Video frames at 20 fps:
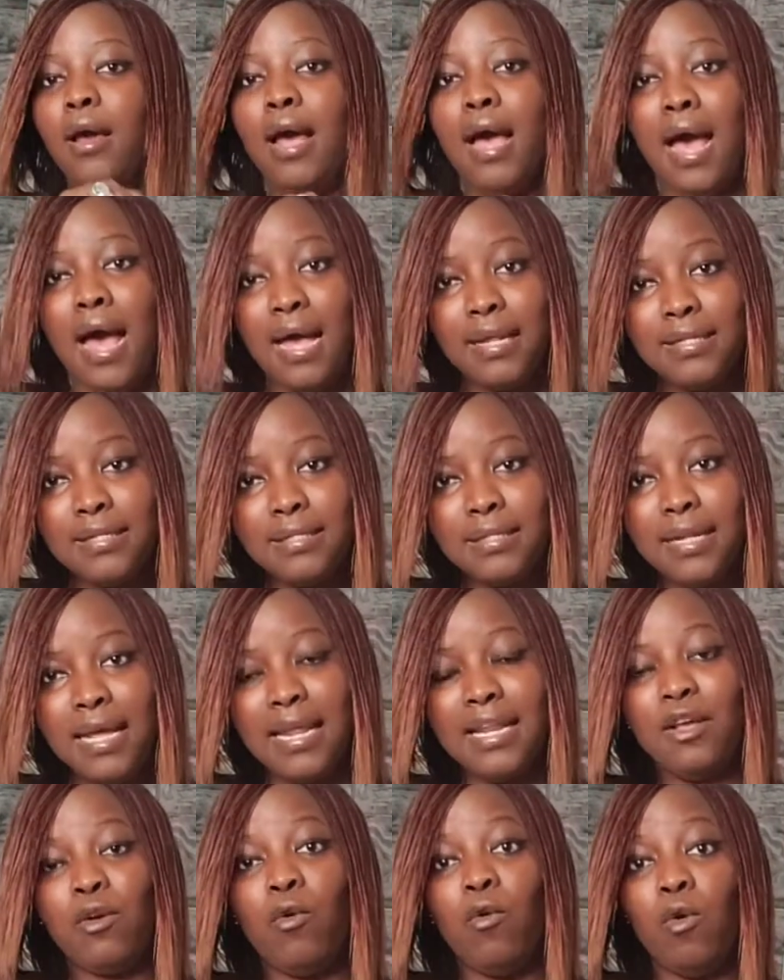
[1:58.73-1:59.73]
Add
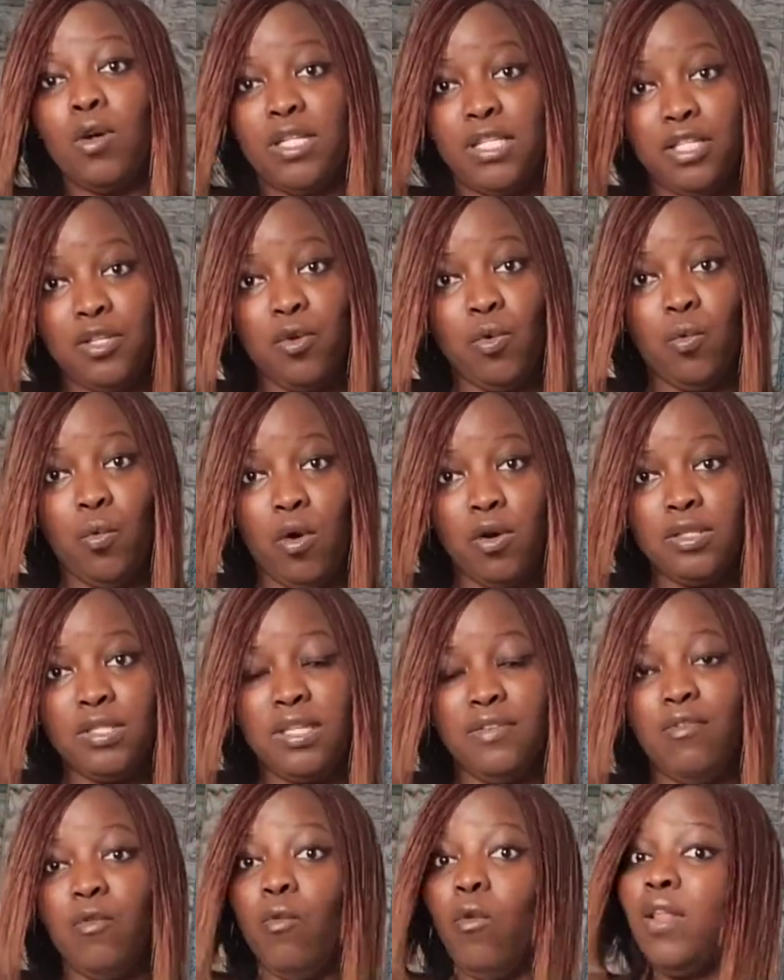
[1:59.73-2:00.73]
any quantity you
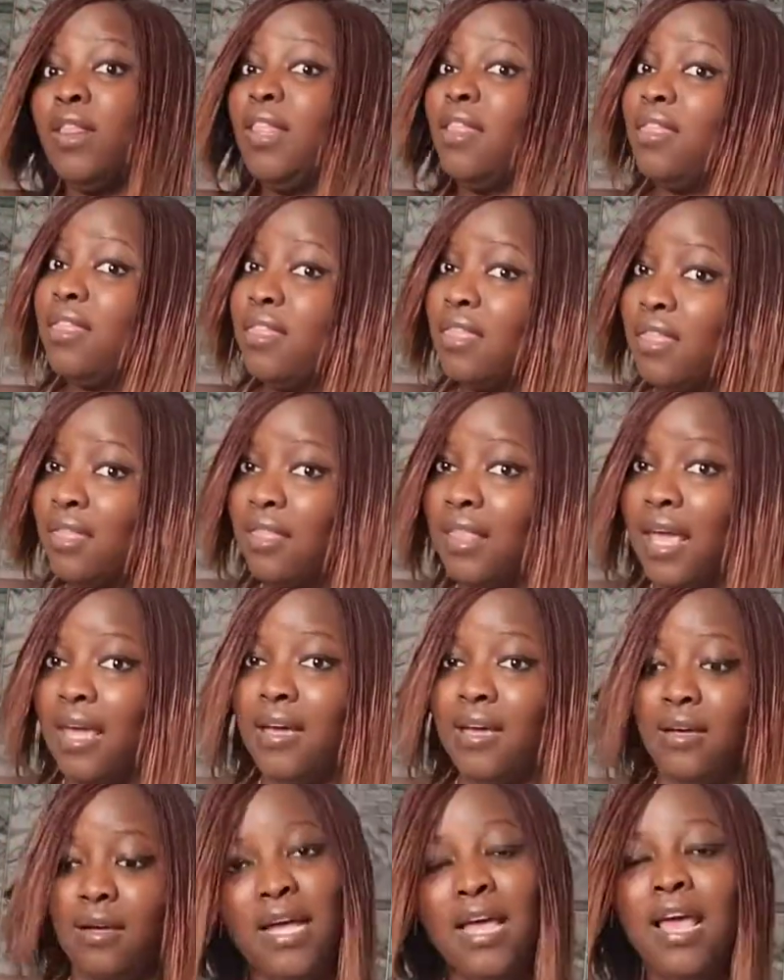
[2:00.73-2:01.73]
want. If you want it thick,
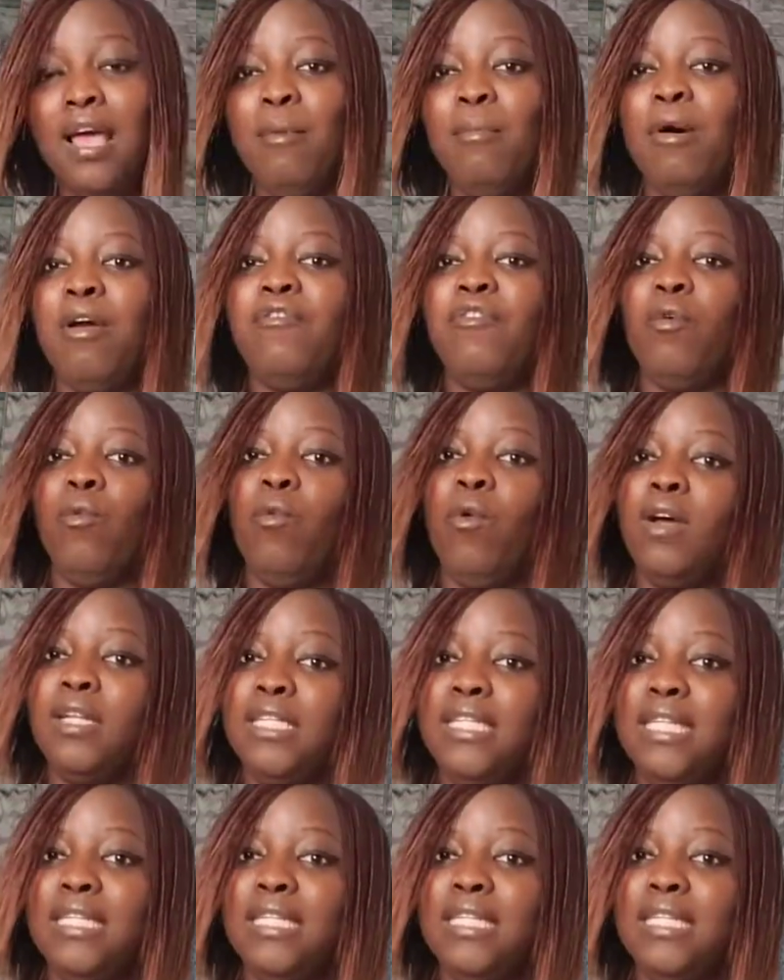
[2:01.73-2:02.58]
but if you want